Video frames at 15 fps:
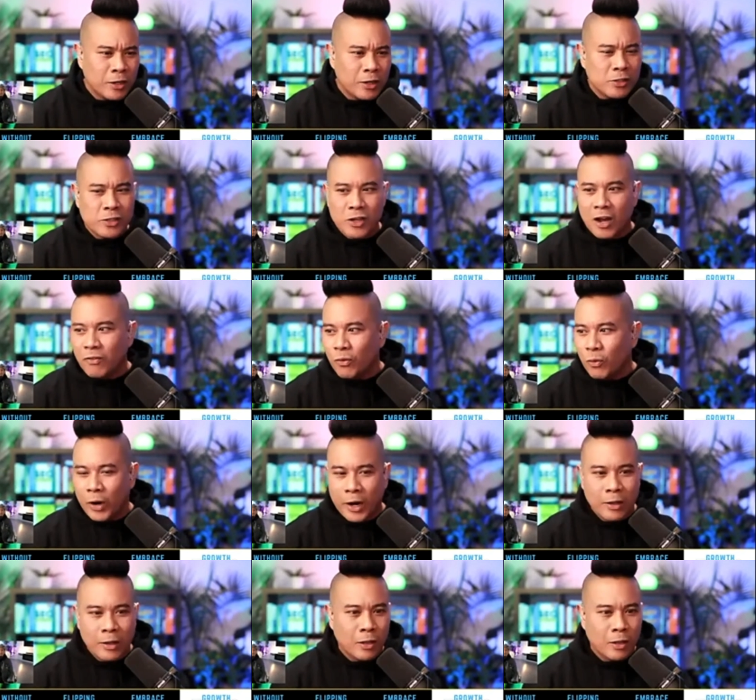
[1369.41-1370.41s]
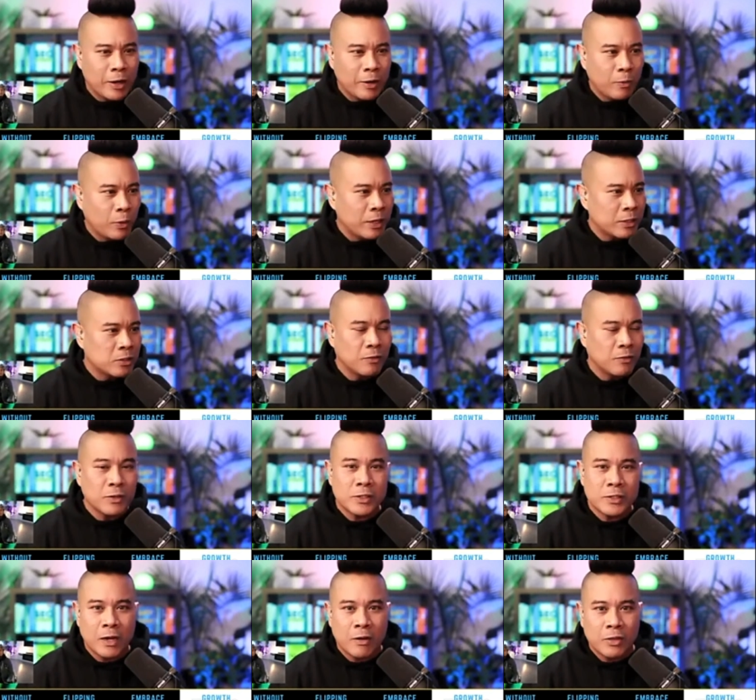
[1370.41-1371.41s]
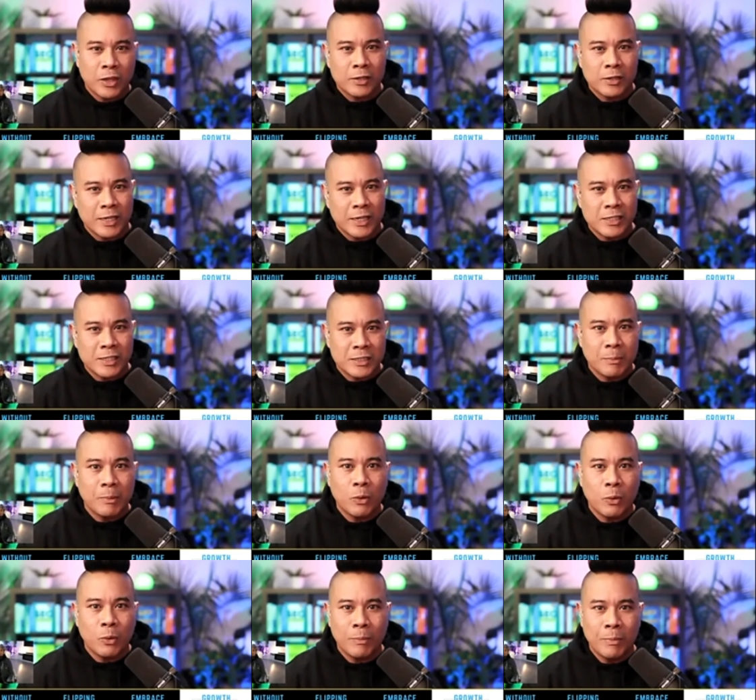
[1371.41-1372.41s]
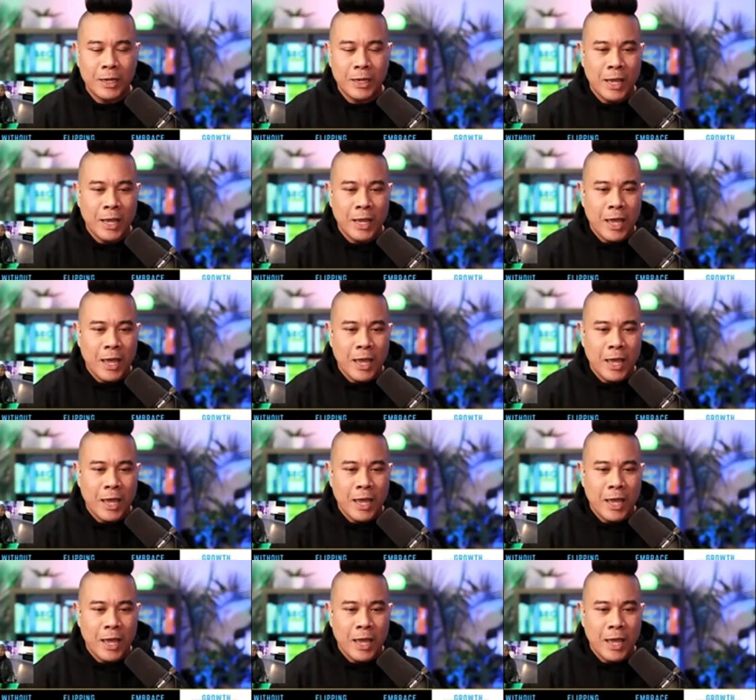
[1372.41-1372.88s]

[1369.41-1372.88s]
learn the software, learn what services are out there, testing some equipment.